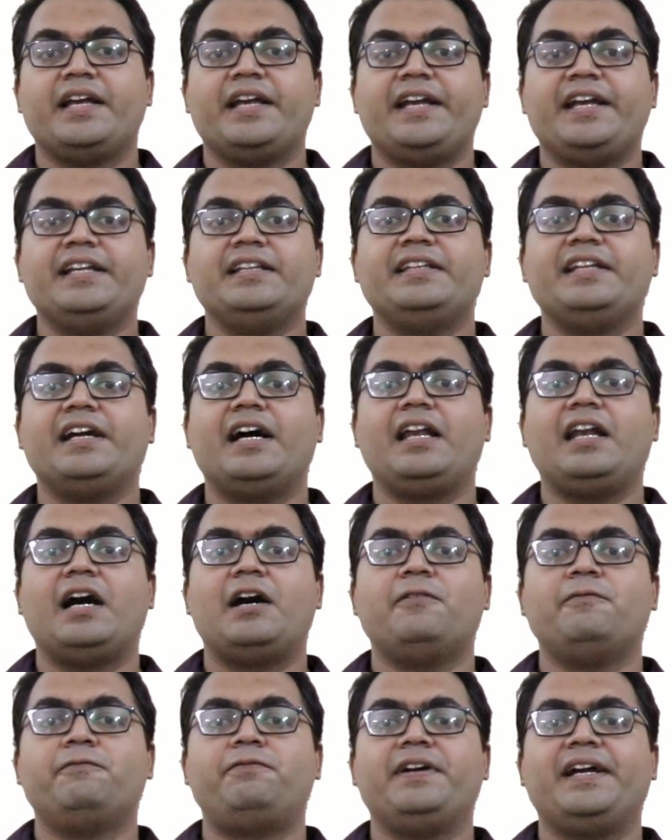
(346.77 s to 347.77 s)
In the
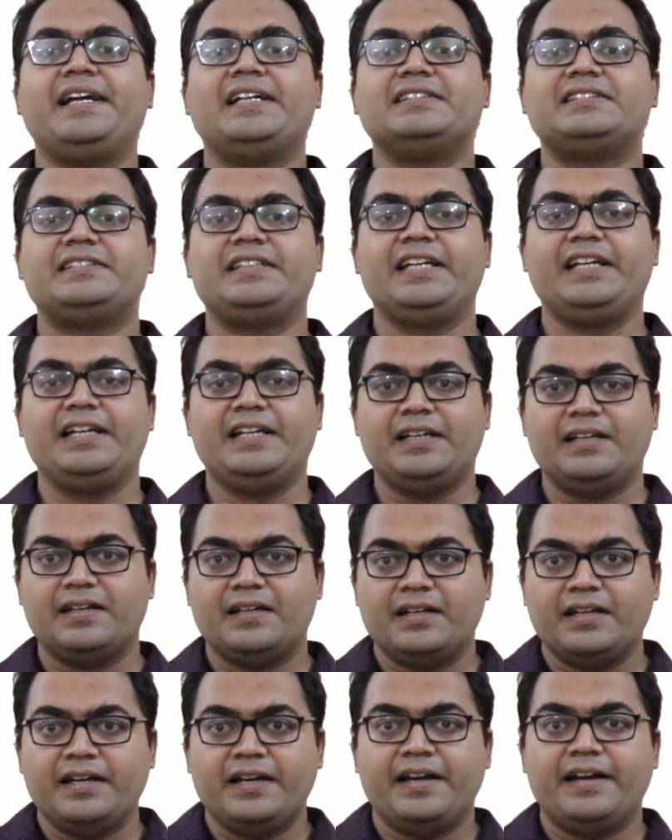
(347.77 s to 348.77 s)
alarm phase, the
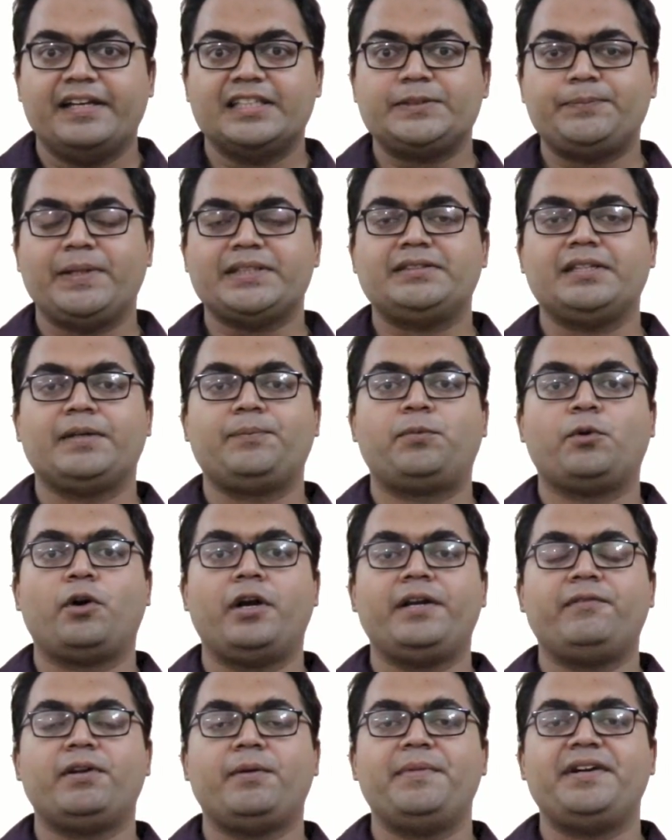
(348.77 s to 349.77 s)
specific
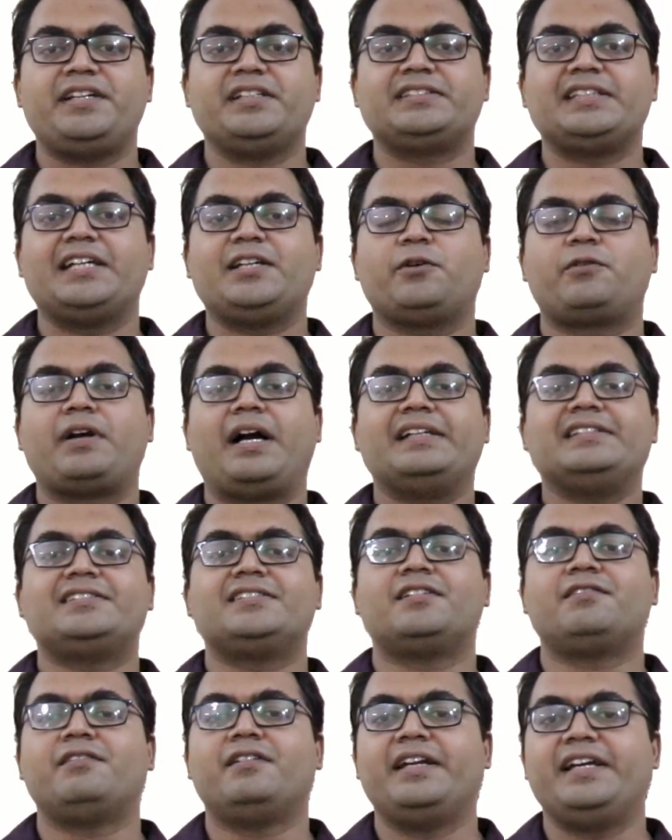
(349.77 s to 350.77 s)
pro-inflammatory cytokines
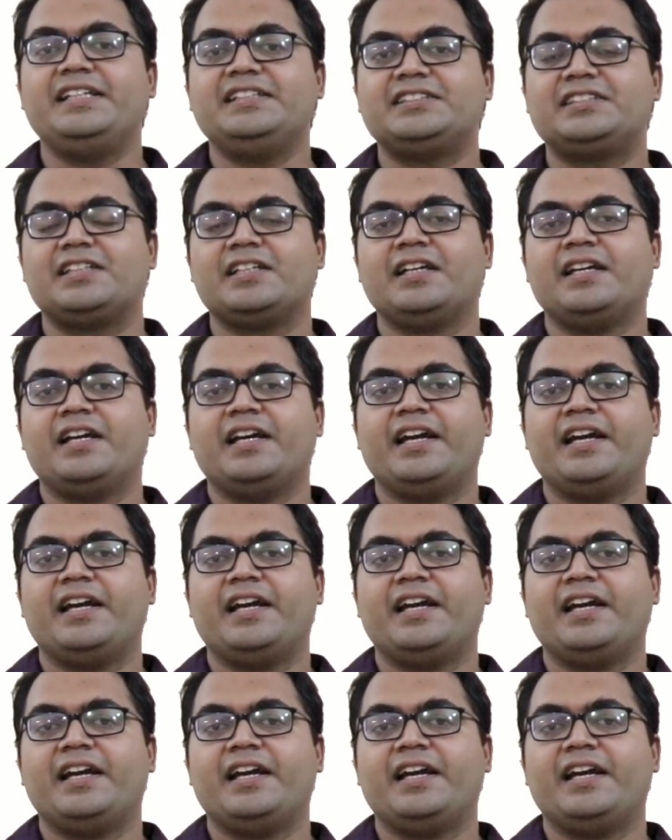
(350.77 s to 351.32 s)
are released.